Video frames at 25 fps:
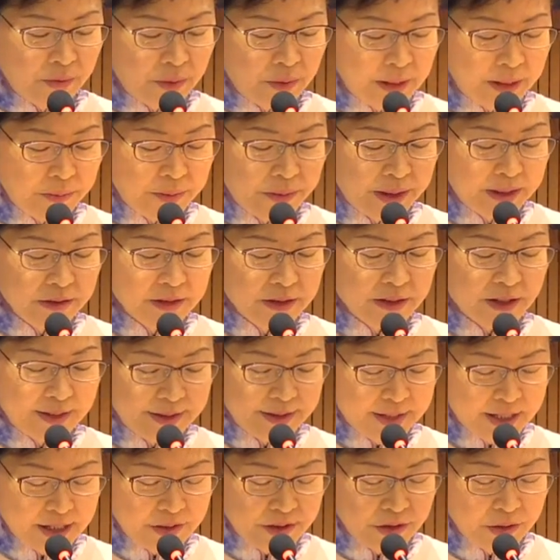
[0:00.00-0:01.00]
We will
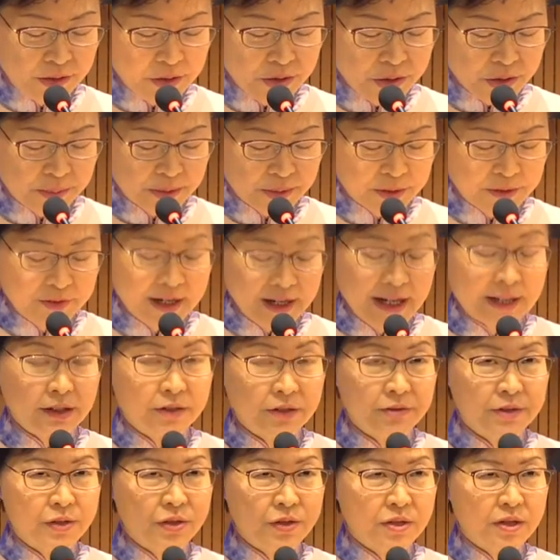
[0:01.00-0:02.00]
continue to provide
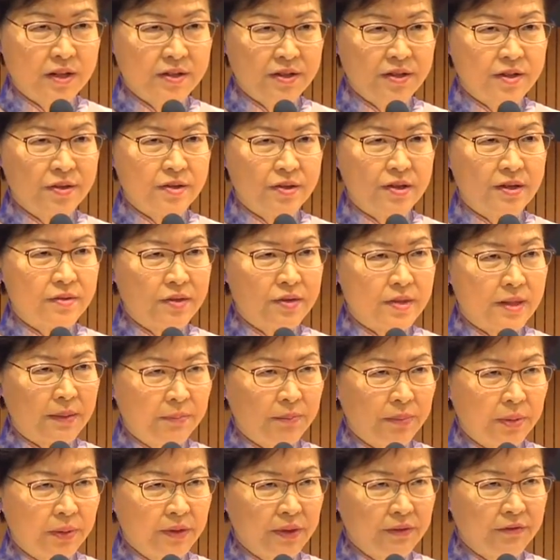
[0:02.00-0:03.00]
the resources and
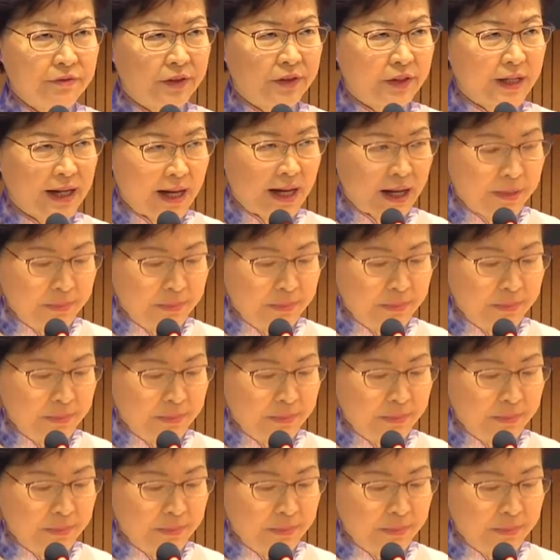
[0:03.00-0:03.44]
support for the